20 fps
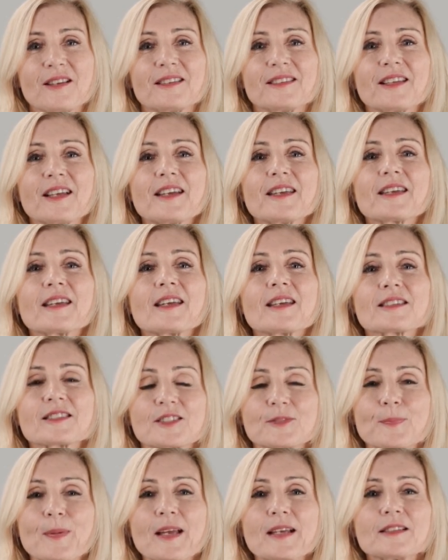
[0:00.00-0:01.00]
like
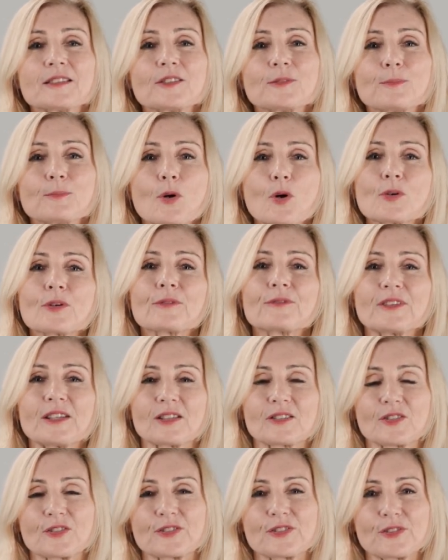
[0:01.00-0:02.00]
expanded motor
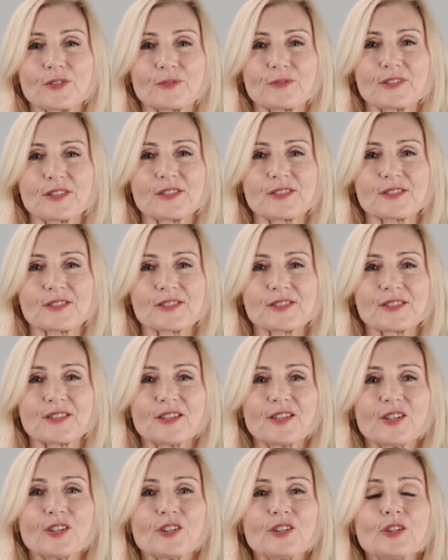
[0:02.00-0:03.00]
vehicle services.
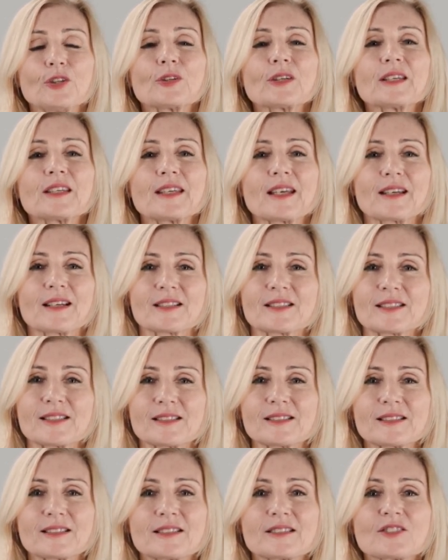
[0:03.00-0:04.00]
You can get
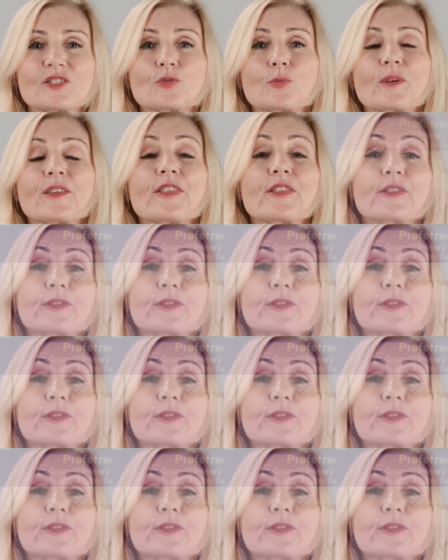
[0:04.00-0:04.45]
assistance with